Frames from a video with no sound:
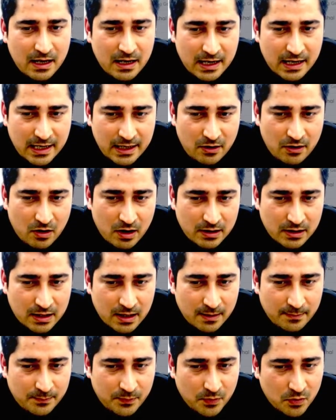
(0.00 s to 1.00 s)
Click on
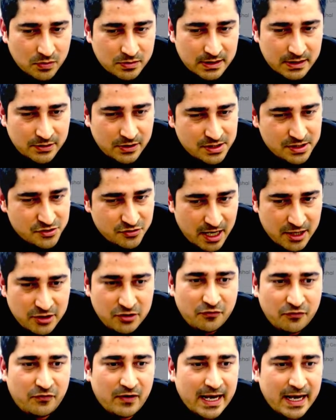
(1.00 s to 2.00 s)
compose. You can try to
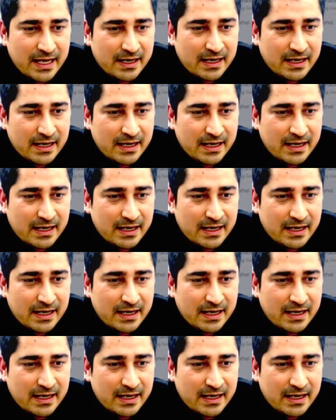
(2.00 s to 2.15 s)
fire